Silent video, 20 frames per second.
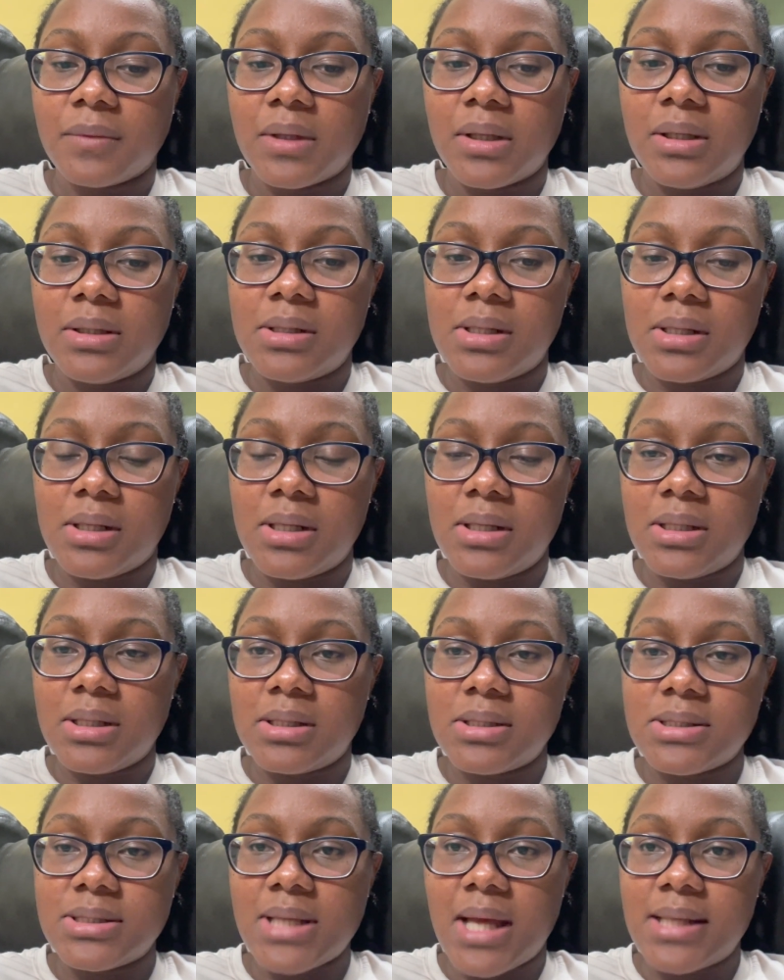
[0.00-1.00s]
the clinical
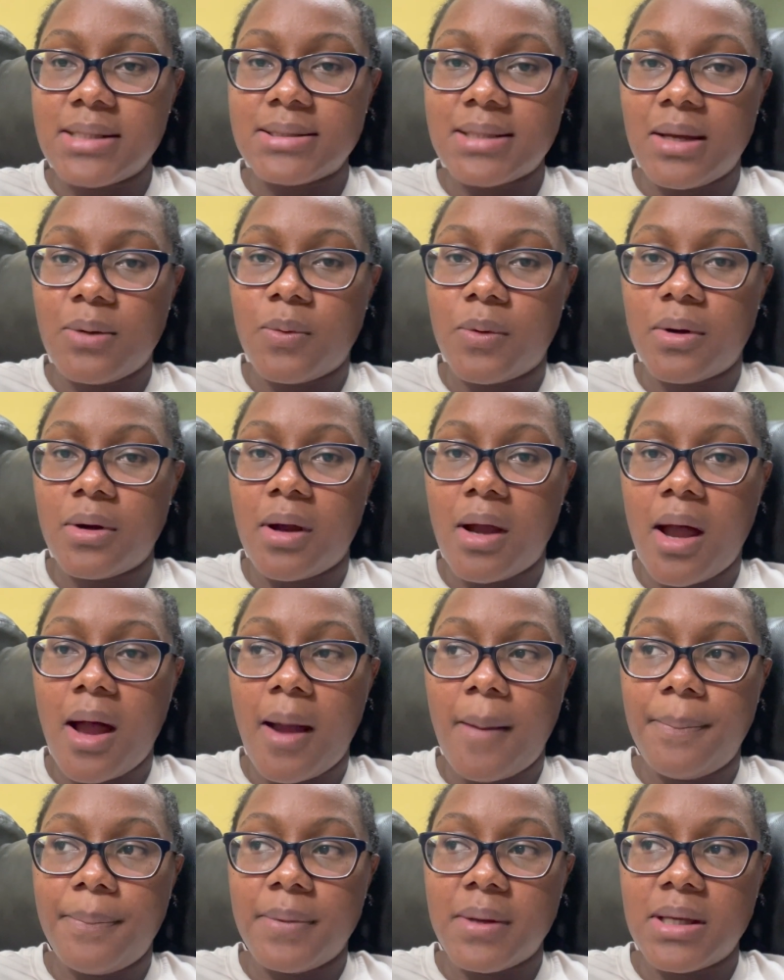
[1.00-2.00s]
sites that were
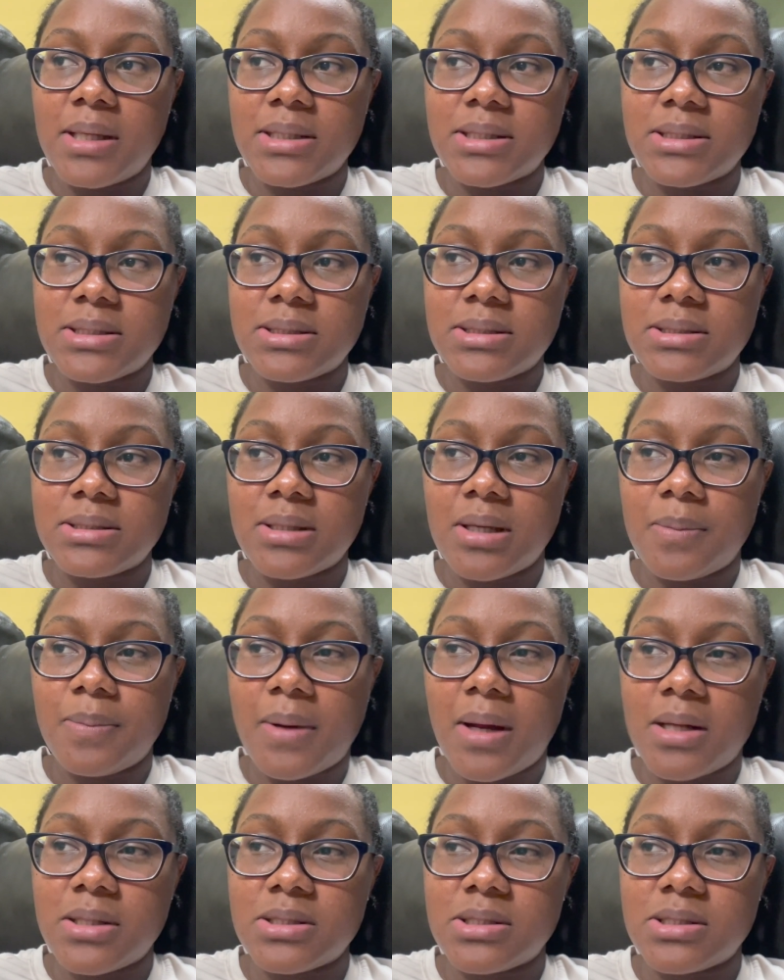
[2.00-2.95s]
up, it's about